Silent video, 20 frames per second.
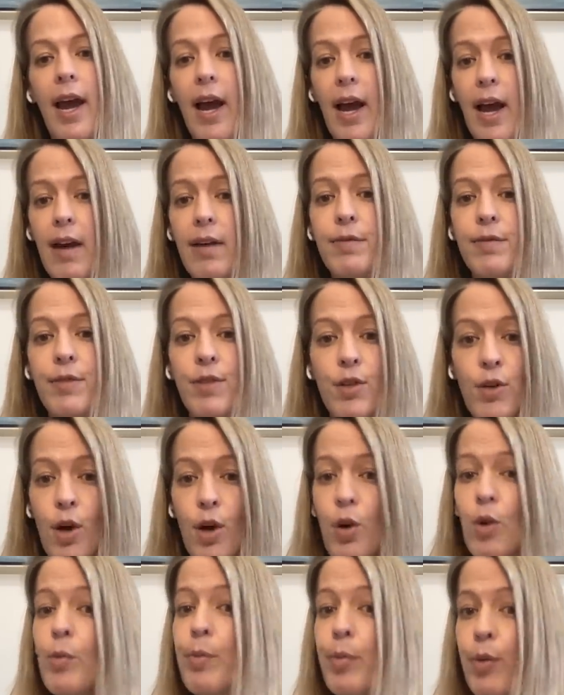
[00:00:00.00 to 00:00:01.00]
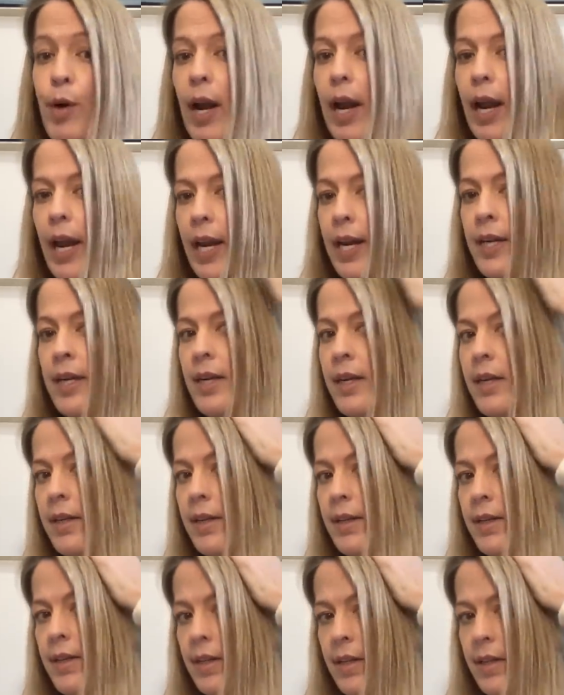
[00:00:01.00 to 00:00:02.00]
have no brain,
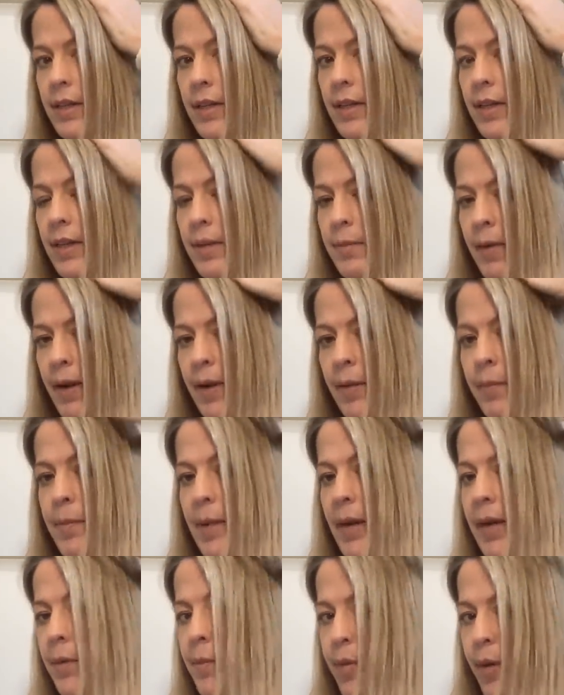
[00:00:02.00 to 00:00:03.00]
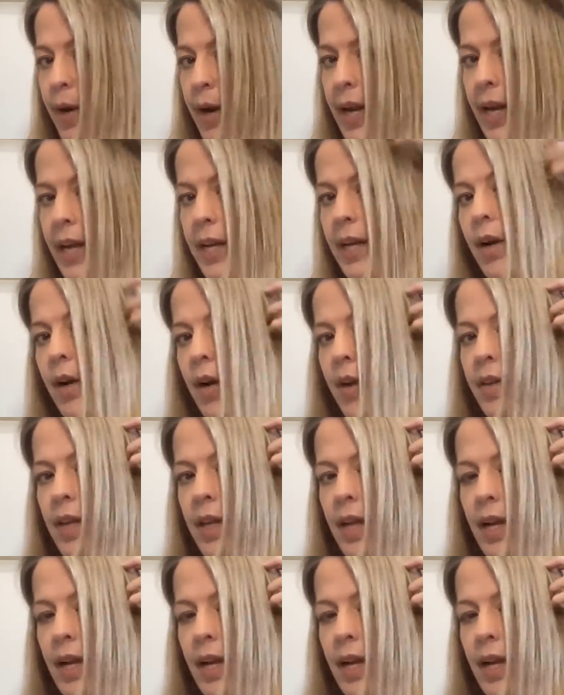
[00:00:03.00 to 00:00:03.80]
my midbrain on the